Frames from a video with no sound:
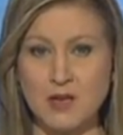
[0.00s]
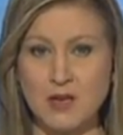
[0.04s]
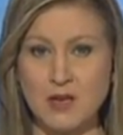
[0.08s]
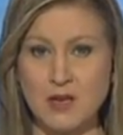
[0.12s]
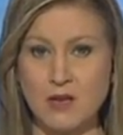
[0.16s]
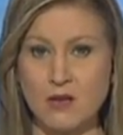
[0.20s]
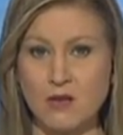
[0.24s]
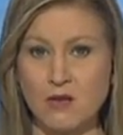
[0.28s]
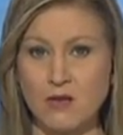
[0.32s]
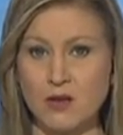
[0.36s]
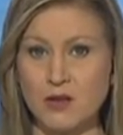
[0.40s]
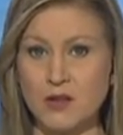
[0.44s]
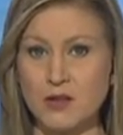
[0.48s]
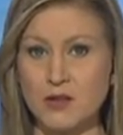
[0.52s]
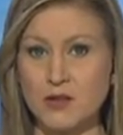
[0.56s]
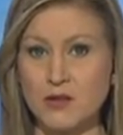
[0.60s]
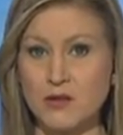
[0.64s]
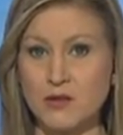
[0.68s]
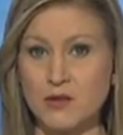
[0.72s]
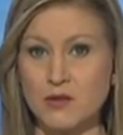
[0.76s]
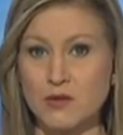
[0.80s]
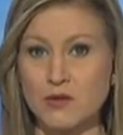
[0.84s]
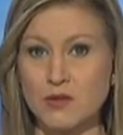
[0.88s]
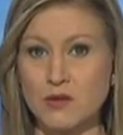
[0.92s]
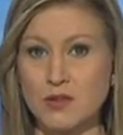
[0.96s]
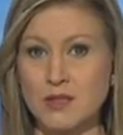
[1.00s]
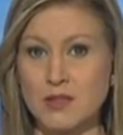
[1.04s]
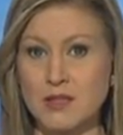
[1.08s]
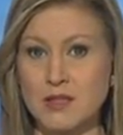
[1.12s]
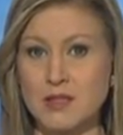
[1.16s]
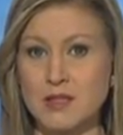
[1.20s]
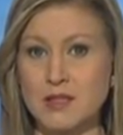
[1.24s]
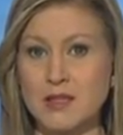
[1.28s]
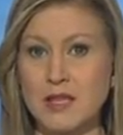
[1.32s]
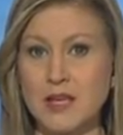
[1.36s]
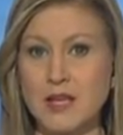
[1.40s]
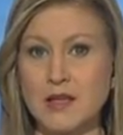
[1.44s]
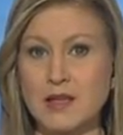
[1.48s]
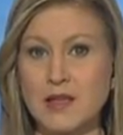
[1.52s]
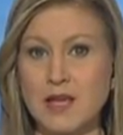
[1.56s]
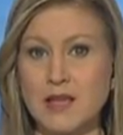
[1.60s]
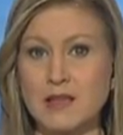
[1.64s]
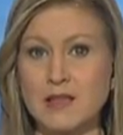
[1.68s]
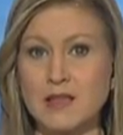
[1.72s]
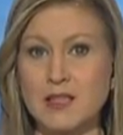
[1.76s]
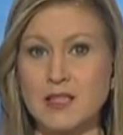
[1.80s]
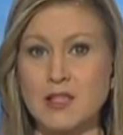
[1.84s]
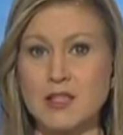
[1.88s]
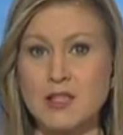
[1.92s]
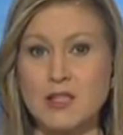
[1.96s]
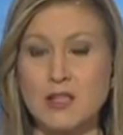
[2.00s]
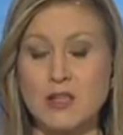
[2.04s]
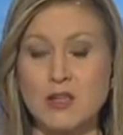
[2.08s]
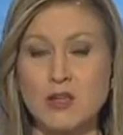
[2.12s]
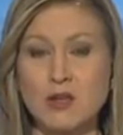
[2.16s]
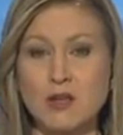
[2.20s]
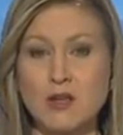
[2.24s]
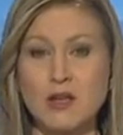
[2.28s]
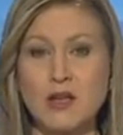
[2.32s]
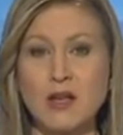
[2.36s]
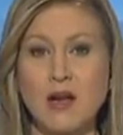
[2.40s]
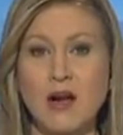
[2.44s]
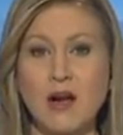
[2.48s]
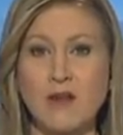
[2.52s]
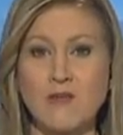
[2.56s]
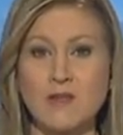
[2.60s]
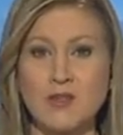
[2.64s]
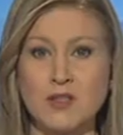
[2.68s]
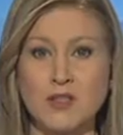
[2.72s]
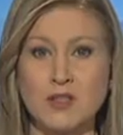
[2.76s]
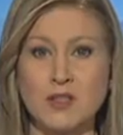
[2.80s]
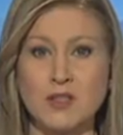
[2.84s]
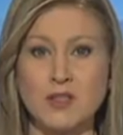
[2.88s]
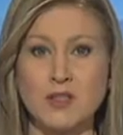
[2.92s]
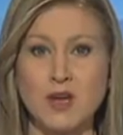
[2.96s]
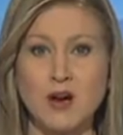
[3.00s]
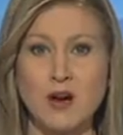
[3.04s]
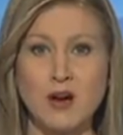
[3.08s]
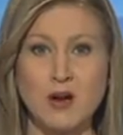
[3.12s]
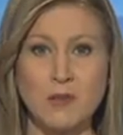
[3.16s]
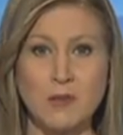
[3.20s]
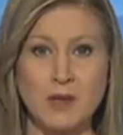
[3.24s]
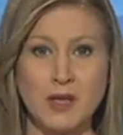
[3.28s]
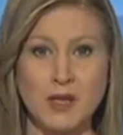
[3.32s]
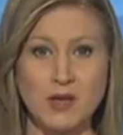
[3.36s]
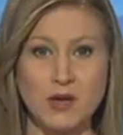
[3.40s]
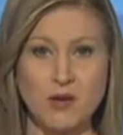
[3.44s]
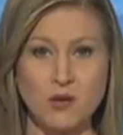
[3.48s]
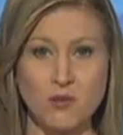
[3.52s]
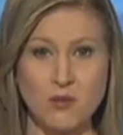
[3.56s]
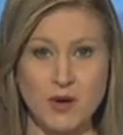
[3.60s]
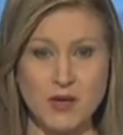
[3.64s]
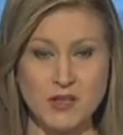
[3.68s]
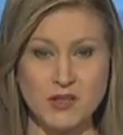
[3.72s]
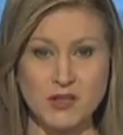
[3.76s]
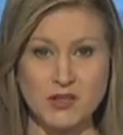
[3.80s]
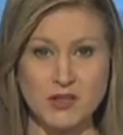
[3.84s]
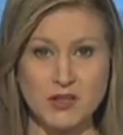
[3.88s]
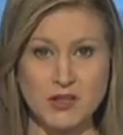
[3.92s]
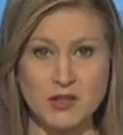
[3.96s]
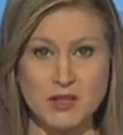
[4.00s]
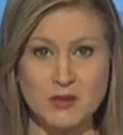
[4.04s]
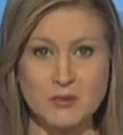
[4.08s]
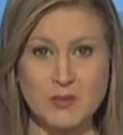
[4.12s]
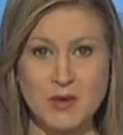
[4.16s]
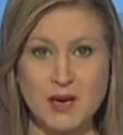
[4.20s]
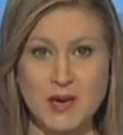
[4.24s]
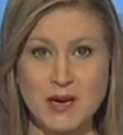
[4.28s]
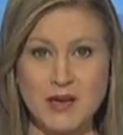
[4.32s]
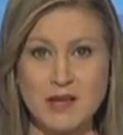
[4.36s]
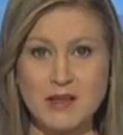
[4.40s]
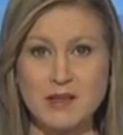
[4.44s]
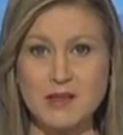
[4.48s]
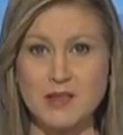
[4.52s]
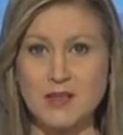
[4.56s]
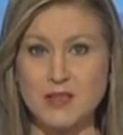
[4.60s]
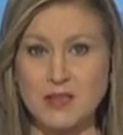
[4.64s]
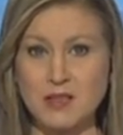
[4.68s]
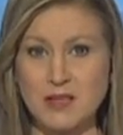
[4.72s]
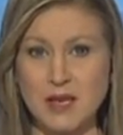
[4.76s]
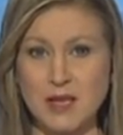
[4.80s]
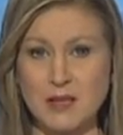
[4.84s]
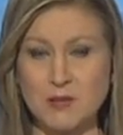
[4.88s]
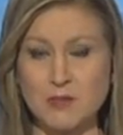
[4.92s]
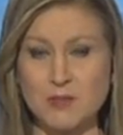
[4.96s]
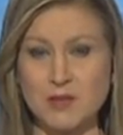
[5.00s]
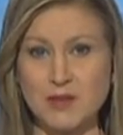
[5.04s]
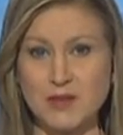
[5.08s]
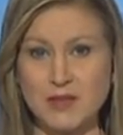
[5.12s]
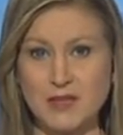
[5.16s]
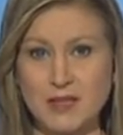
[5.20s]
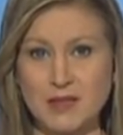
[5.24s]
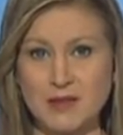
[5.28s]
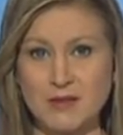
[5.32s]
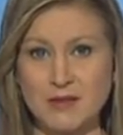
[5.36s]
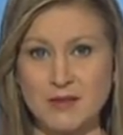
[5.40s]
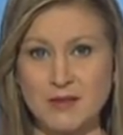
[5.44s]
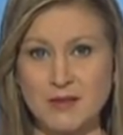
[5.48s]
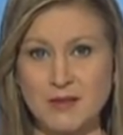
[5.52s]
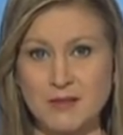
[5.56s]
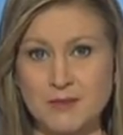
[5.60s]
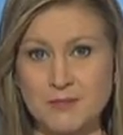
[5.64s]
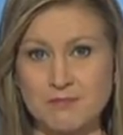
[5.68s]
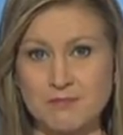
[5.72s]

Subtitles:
ORA News sources say that the security officers are being questioned by the state police.